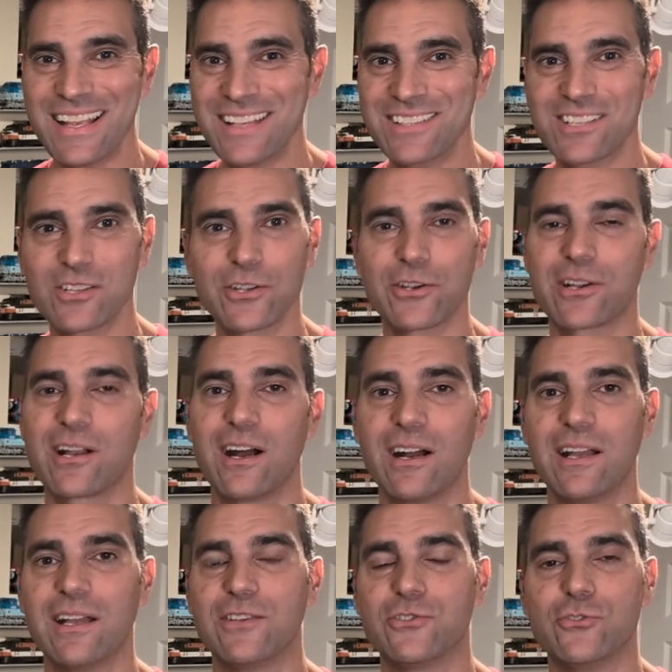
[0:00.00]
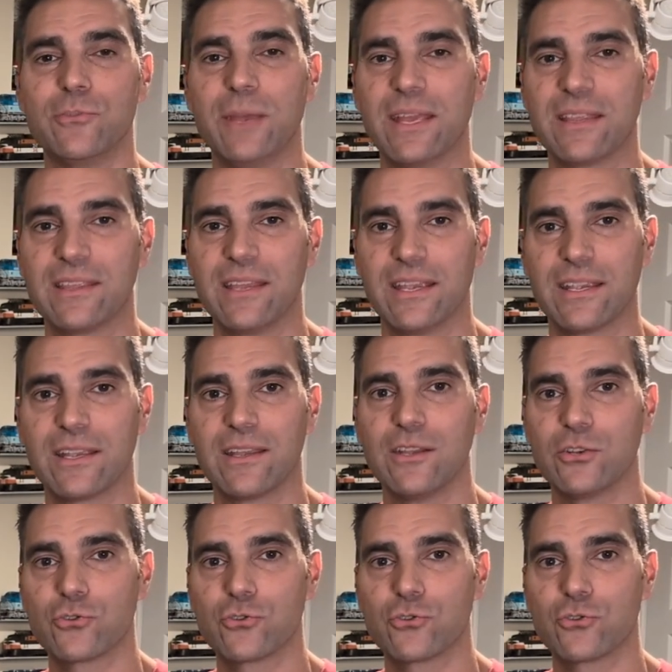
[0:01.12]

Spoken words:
as clear cut as you may think.